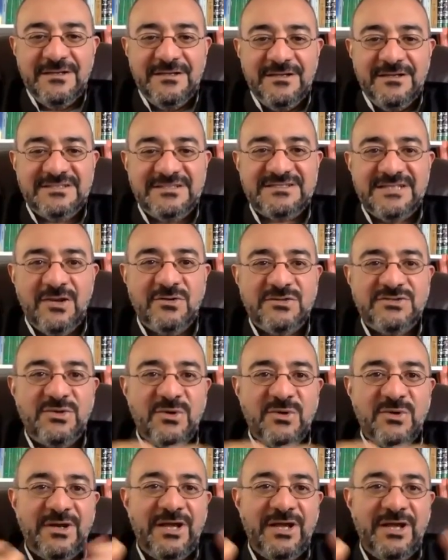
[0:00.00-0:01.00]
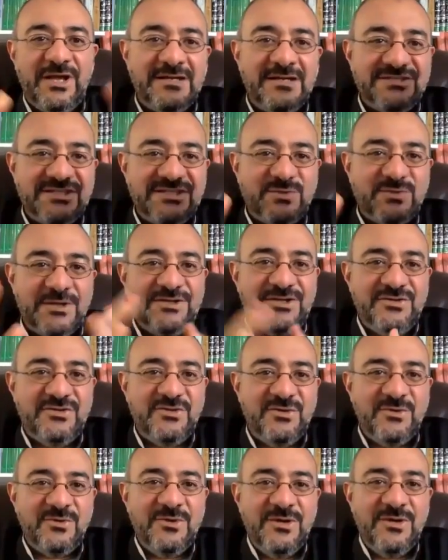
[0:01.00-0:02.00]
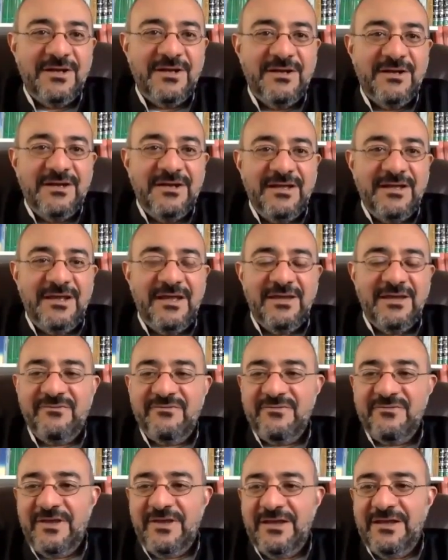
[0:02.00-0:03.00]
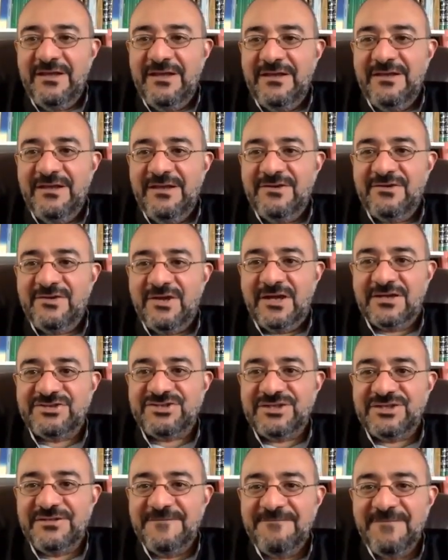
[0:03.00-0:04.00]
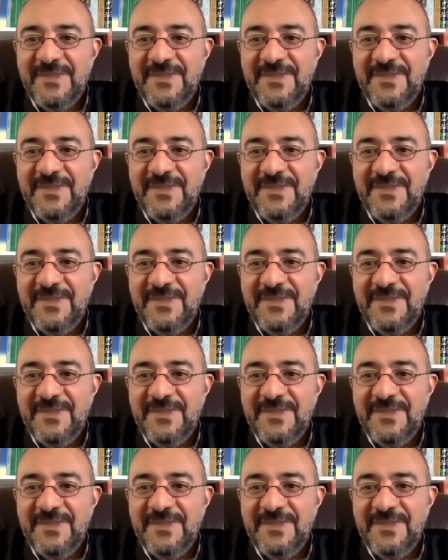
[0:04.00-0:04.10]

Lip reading: This is a long story. I just wanted to give an introduction,